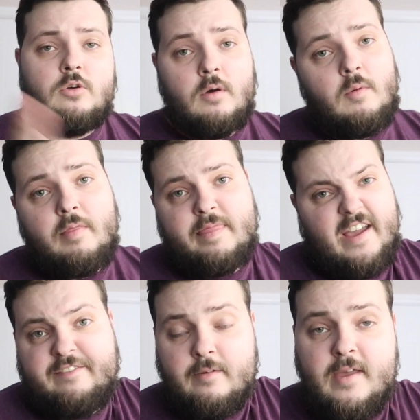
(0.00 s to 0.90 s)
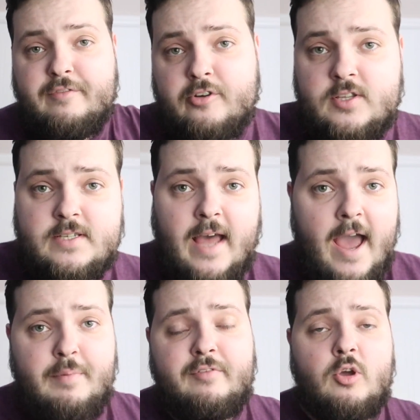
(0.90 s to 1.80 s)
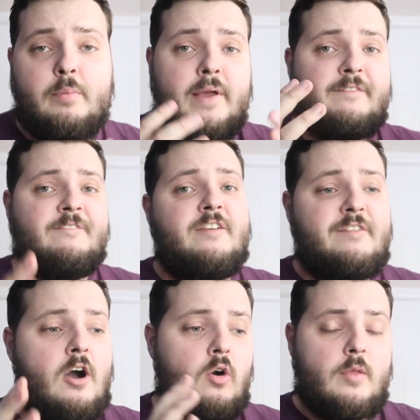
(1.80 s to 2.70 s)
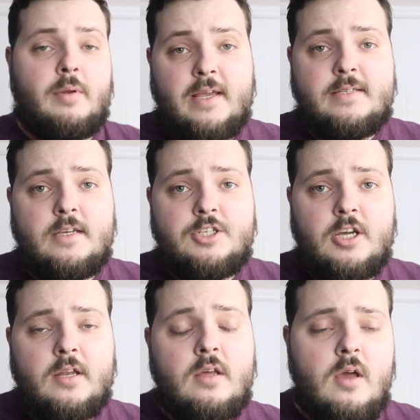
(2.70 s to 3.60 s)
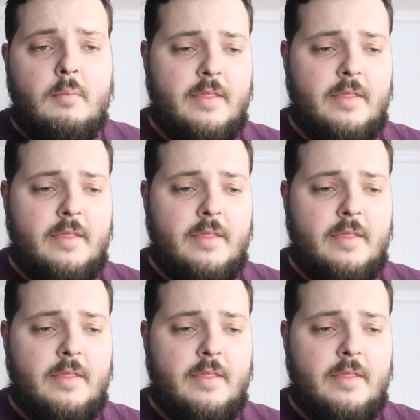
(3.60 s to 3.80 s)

So like for me, for instance, I prefer playing FIFA on the PlayStation,